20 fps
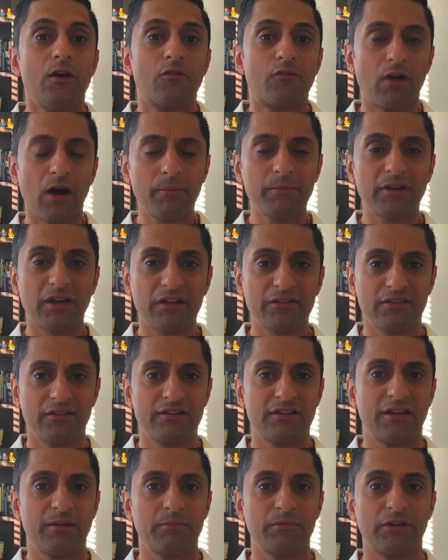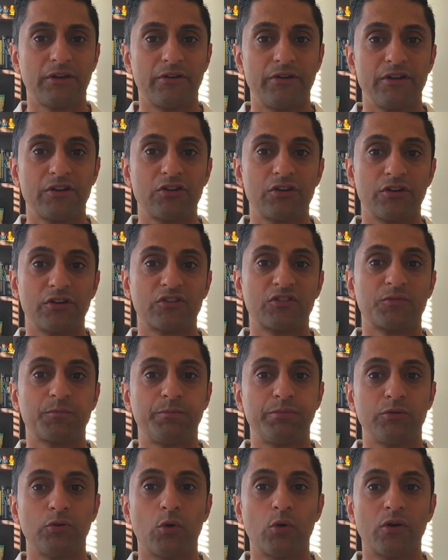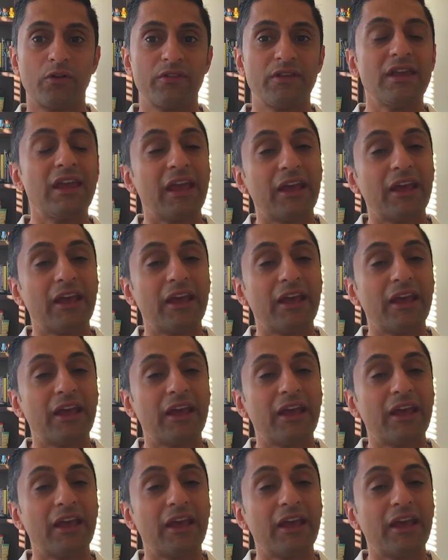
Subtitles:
Ram Dass and Tim Leary could explore the